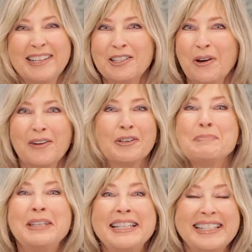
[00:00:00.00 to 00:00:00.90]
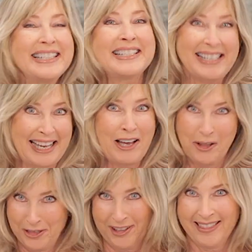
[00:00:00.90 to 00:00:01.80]
I know everybody's into
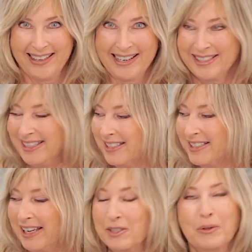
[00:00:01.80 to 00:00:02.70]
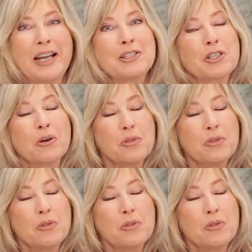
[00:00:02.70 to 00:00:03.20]
healthy things these days, right?